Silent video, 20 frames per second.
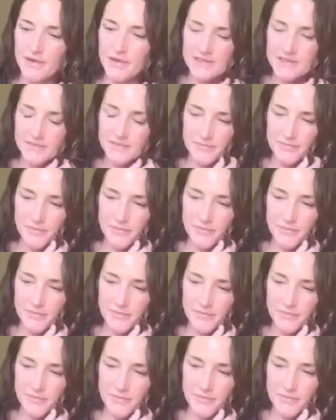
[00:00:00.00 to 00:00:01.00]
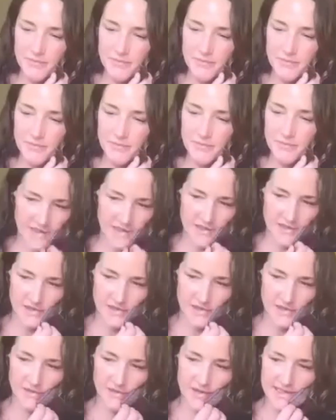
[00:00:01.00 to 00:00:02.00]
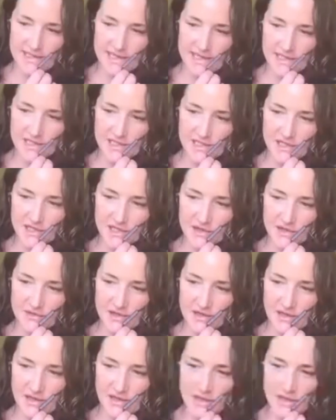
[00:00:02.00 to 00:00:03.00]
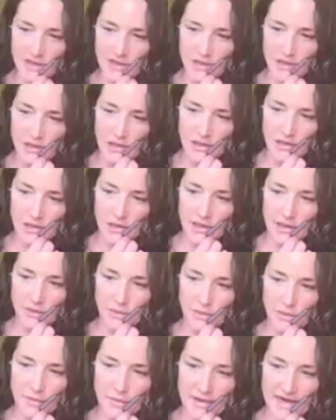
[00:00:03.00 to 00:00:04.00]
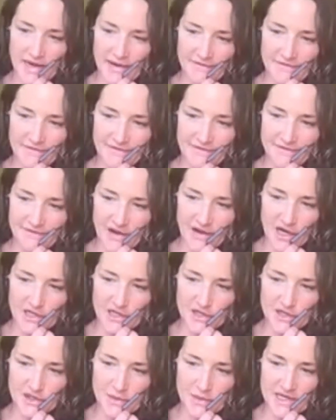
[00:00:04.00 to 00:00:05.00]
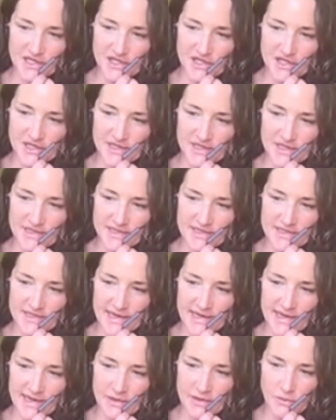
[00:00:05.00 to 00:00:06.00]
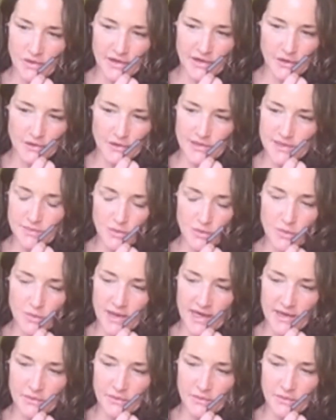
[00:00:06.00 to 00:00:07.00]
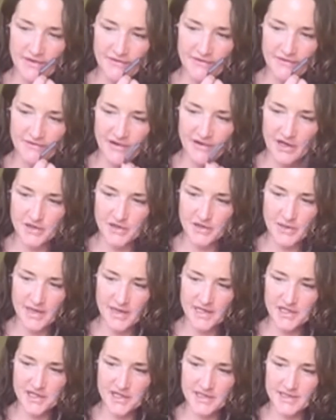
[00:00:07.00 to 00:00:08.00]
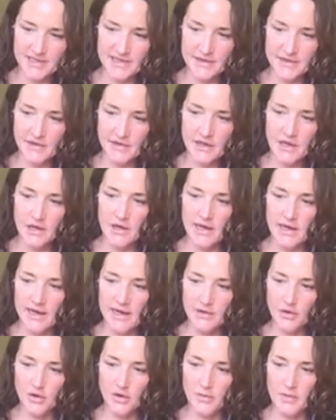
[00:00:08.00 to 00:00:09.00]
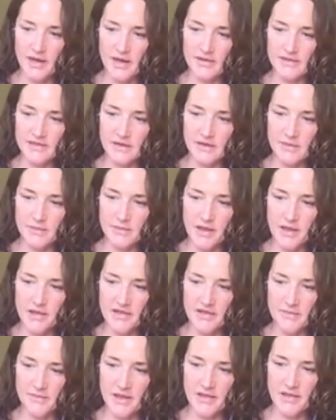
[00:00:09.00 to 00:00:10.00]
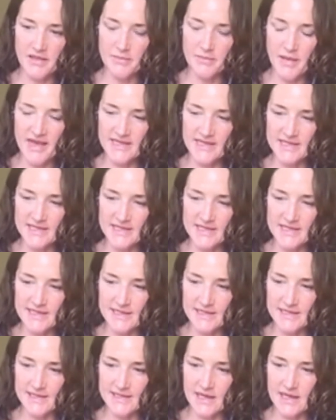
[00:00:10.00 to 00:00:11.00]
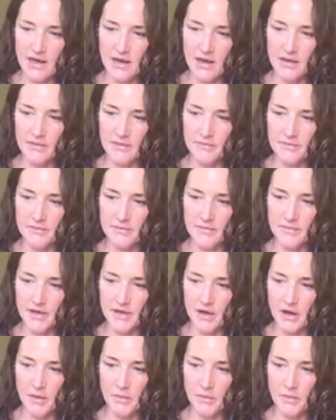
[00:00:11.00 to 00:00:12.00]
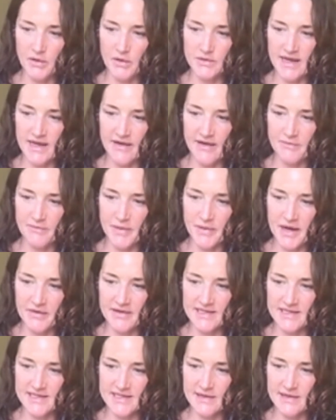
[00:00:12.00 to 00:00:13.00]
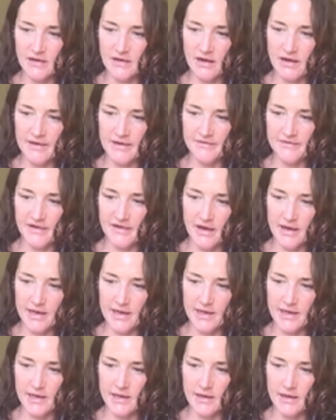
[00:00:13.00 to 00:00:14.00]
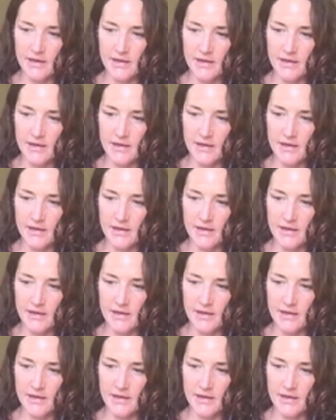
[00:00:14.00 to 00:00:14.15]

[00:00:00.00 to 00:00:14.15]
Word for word: probably important to mention on that stage too that you know women have fluctuations in we're not small men we have fluctuations in in hormones on a month to month basis um, you know and we also have periods in our life like